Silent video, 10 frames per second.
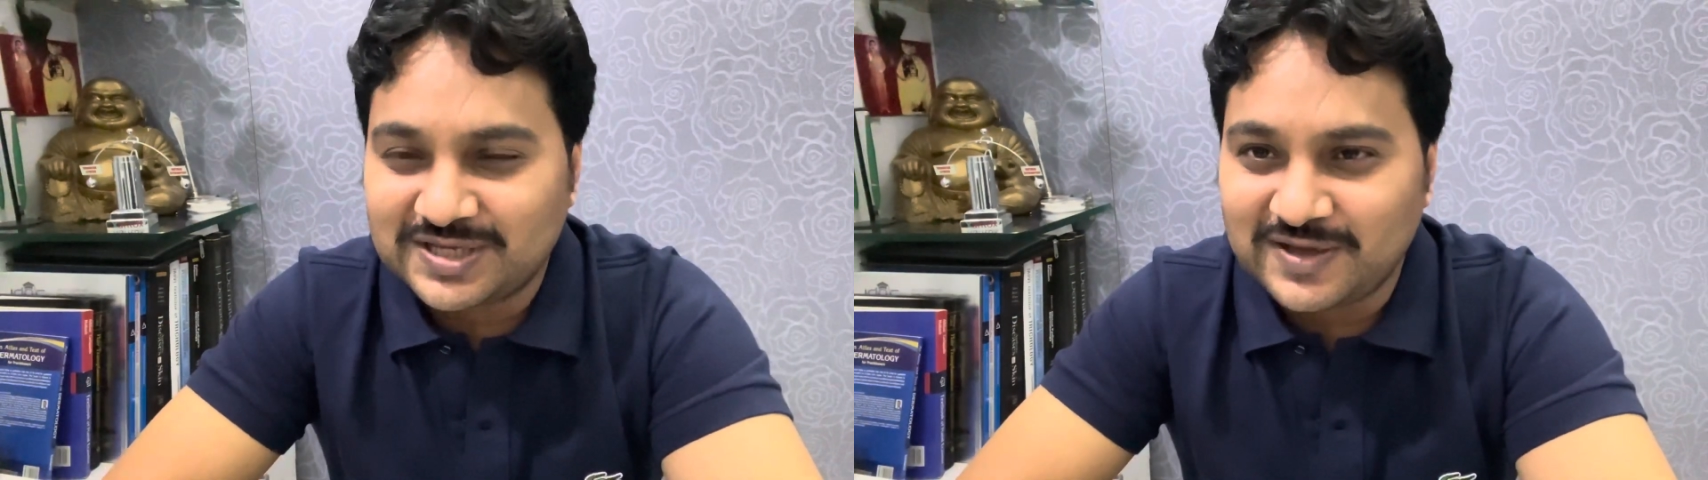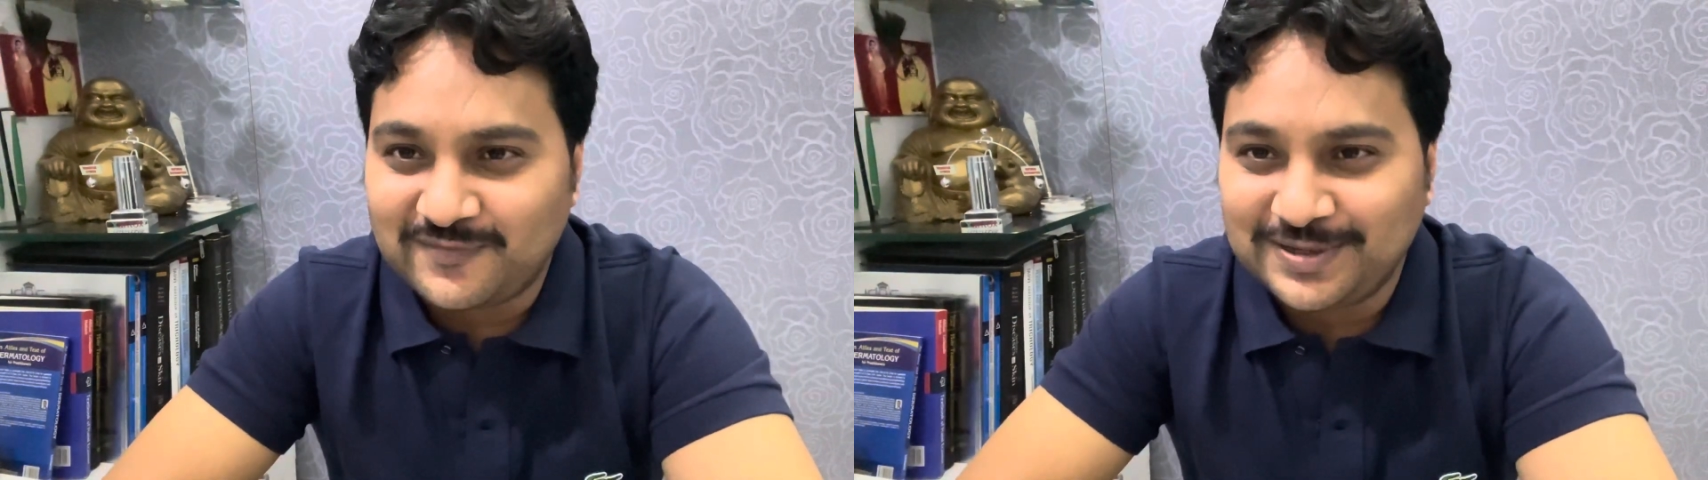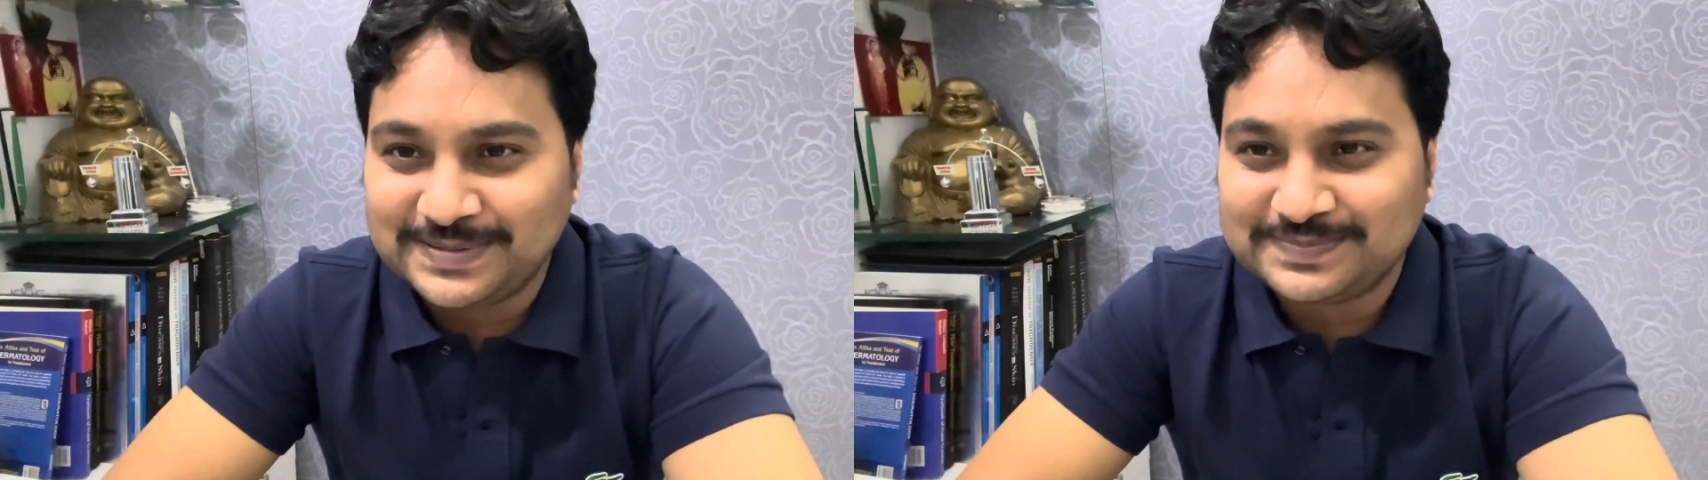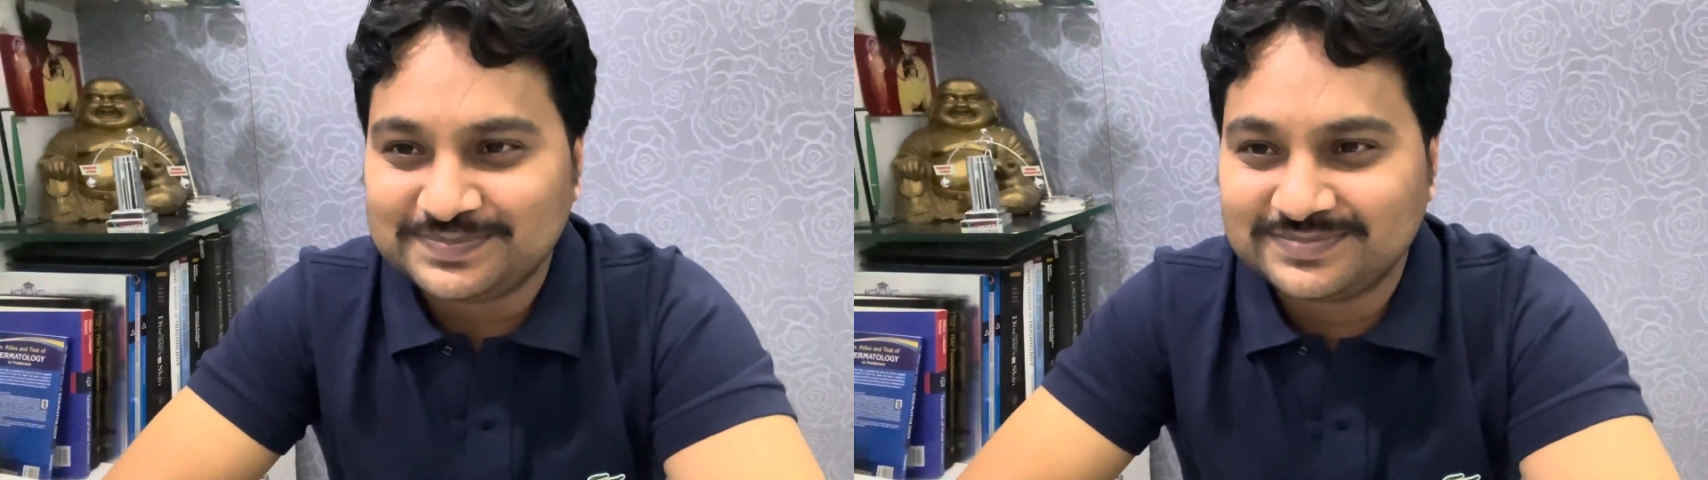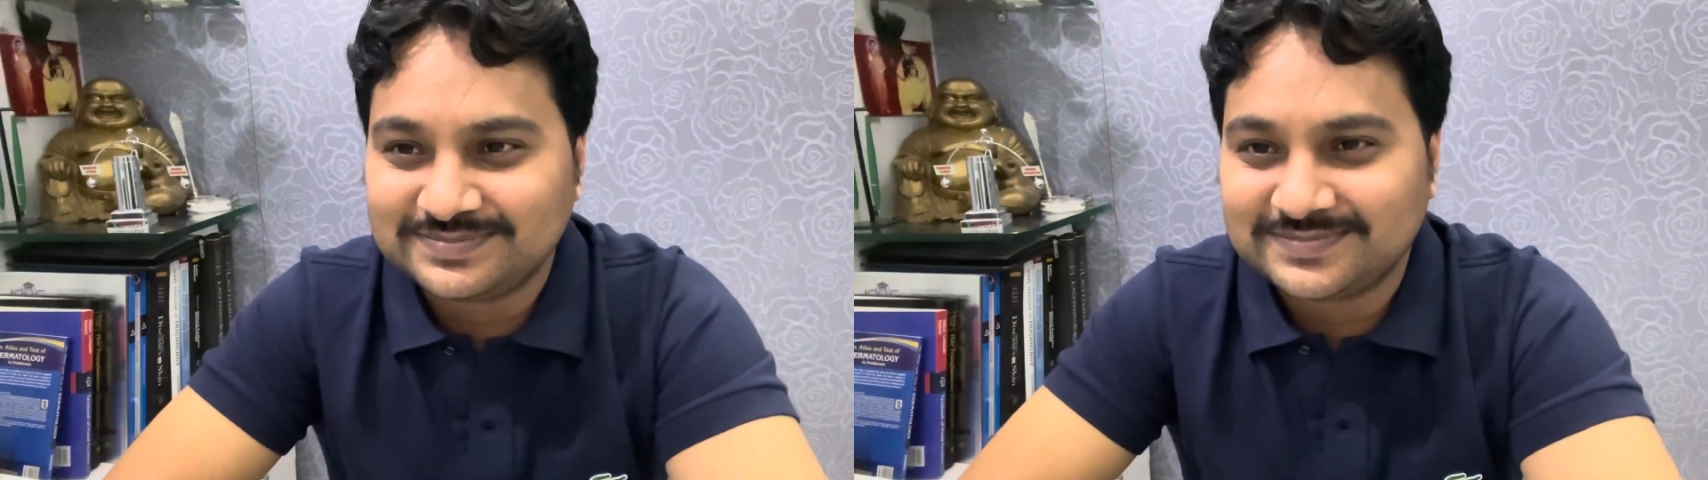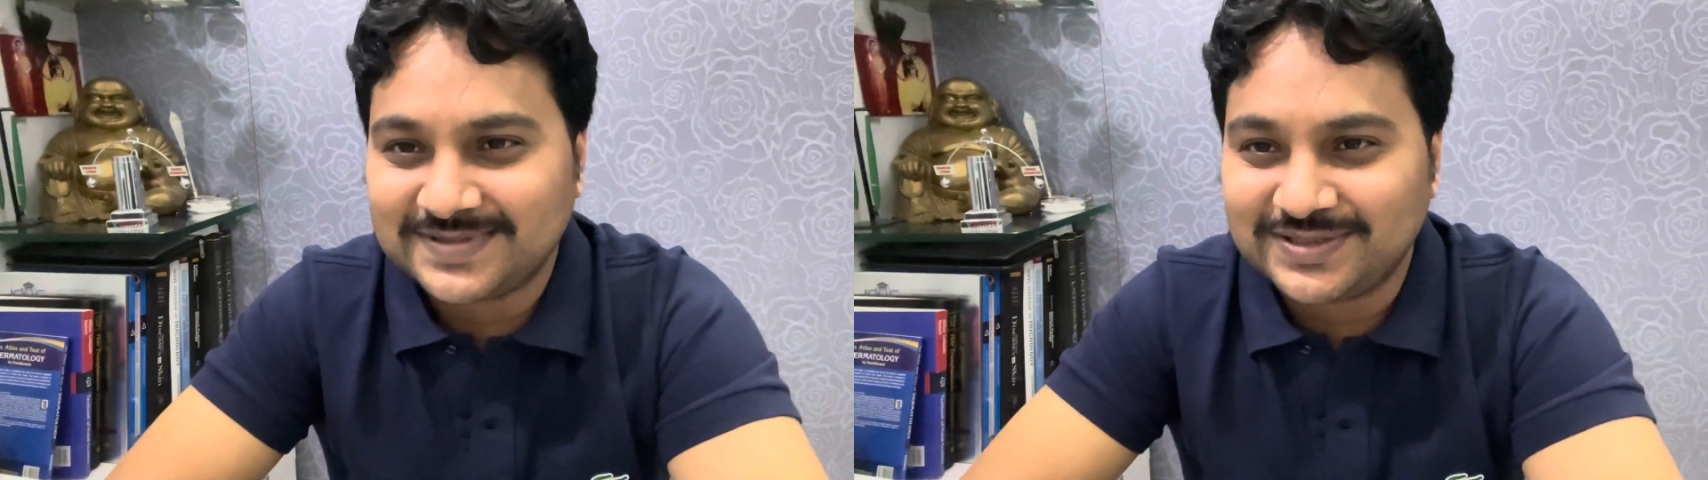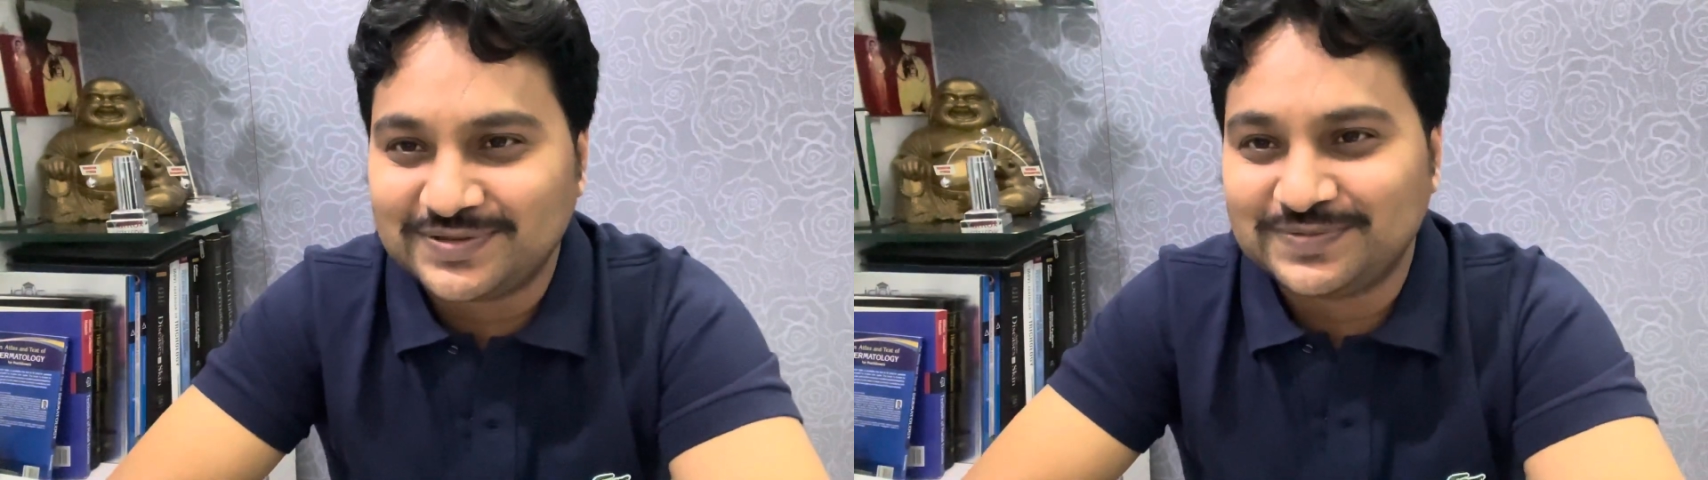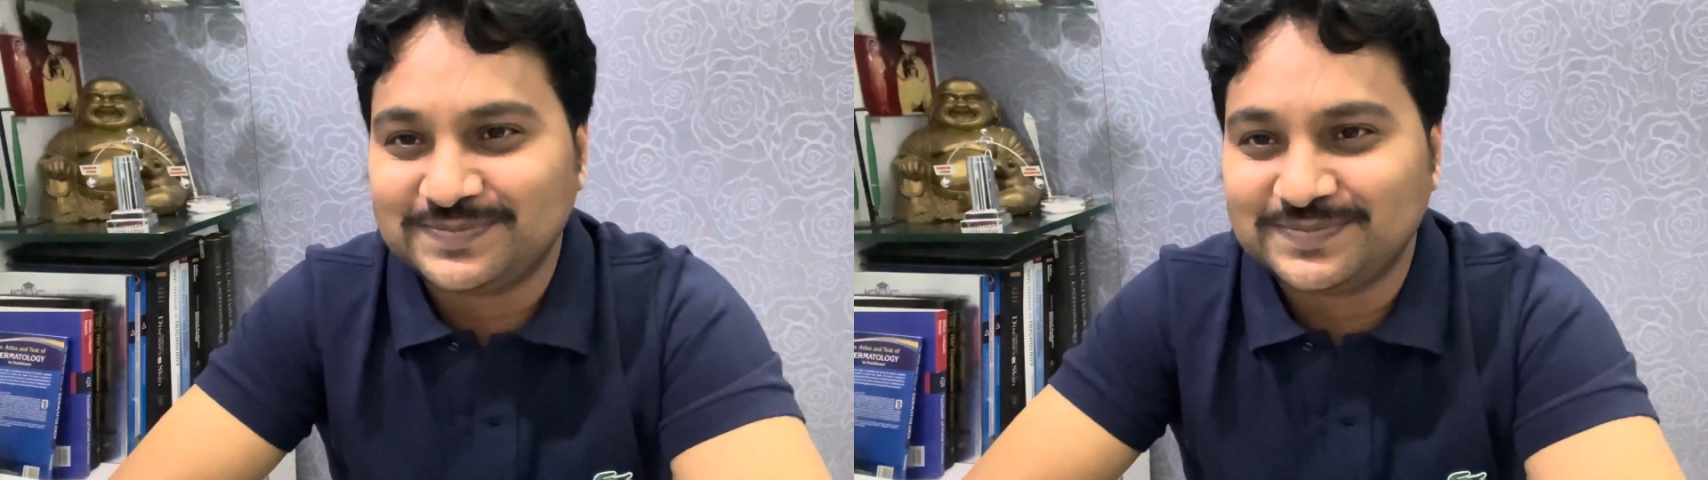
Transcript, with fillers: carefully thank you